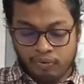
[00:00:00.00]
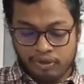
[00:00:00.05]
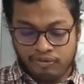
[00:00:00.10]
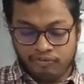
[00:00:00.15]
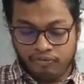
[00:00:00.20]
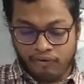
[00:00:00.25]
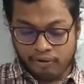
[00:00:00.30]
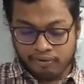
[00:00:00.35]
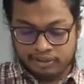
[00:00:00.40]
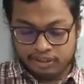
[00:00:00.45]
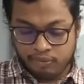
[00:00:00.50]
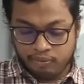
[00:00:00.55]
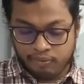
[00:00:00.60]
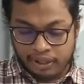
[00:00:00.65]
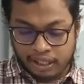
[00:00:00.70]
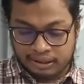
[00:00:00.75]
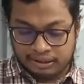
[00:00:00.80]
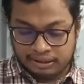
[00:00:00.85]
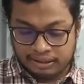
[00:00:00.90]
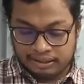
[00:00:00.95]
With forest
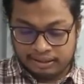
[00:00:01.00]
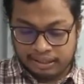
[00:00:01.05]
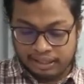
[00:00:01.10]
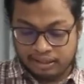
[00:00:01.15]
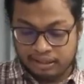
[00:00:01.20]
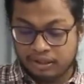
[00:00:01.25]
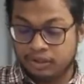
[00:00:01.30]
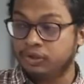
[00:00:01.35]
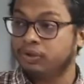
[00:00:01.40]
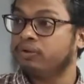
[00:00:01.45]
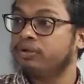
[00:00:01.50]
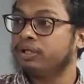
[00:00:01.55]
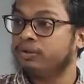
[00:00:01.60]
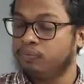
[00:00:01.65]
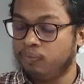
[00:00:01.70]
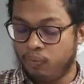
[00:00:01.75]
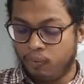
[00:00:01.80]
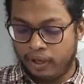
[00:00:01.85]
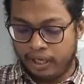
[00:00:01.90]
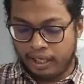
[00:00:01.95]
branches and the
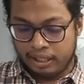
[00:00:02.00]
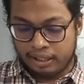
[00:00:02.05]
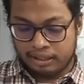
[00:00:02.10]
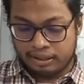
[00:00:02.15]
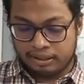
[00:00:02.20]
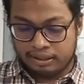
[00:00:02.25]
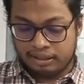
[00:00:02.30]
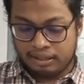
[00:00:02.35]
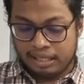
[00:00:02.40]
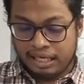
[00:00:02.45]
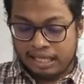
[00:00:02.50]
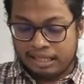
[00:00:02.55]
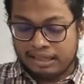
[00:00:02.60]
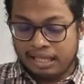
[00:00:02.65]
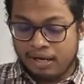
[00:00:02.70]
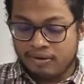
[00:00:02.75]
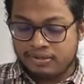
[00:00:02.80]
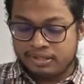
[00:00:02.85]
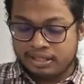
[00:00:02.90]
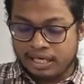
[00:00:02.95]
trodden way,
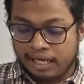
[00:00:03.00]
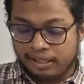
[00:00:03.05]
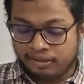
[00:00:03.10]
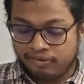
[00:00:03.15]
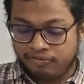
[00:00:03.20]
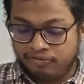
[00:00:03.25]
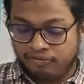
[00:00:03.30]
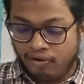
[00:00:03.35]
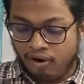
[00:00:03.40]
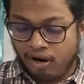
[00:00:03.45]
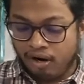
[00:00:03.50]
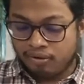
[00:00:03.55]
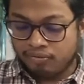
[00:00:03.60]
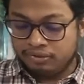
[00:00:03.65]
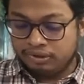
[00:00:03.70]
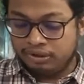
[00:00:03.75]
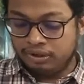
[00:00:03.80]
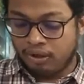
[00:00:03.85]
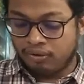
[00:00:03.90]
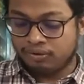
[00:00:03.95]
thou silent form
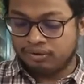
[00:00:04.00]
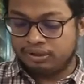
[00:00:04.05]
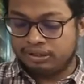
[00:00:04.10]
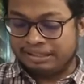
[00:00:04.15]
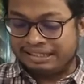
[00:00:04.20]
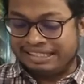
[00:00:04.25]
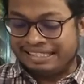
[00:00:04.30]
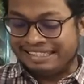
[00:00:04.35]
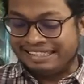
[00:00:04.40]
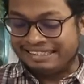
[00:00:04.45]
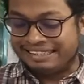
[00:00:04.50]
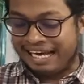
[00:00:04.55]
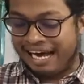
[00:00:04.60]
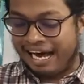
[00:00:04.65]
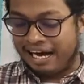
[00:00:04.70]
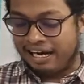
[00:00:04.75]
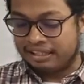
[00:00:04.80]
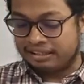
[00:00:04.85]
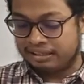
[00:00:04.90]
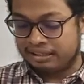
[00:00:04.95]
dost tease
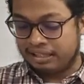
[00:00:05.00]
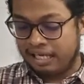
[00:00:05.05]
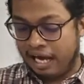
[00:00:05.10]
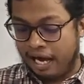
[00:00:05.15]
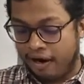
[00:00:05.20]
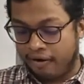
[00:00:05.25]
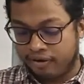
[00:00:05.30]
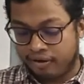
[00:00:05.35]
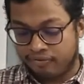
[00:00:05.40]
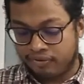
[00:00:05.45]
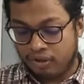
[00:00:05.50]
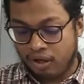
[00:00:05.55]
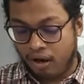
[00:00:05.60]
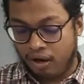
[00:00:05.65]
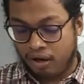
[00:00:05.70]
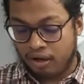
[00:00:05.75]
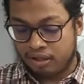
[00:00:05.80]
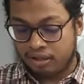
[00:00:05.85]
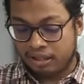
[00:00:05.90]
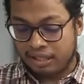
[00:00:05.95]
us out of
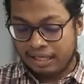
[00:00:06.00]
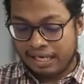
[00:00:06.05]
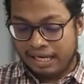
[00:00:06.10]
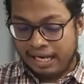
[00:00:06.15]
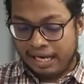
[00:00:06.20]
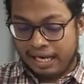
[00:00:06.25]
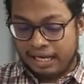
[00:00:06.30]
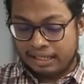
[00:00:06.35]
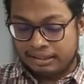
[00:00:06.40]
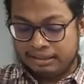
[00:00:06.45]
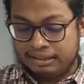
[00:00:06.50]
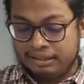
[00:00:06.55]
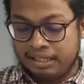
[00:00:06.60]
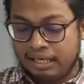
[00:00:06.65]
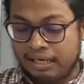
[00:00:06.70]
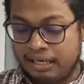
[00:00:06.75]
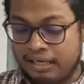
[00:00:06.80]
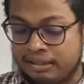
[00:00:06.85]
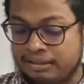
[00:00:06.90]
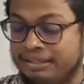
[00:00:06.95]
thought, as
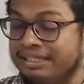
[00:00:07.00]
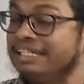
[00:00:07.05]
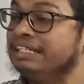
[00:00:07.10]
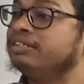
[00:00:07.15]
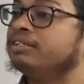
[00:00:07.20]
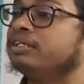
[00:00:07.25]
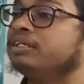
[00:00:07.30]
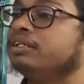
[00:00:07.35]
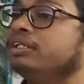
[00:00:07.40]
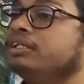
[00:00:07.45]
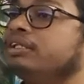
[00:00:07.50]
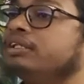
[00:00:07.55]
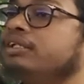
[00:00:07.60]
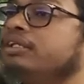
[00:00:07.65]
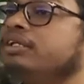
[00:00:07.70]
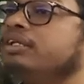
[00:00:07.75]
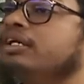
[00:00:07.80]
does eternity.